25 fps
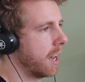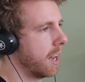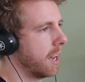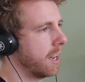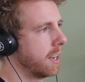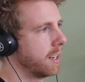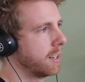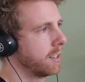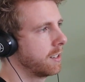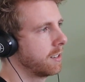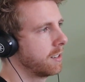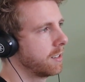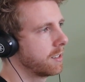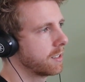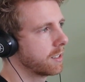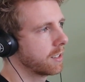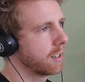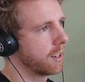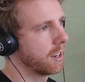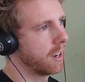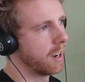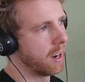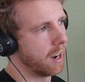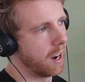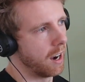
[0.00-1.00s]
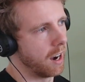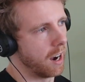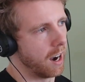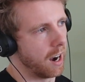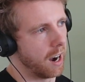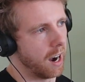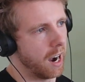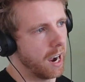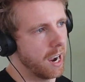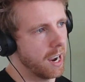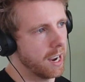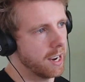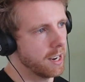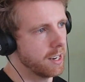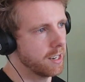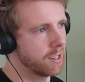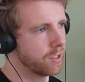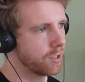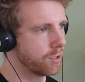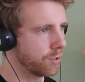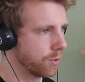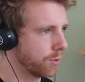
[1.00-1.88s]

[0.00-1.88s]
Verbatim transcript: And I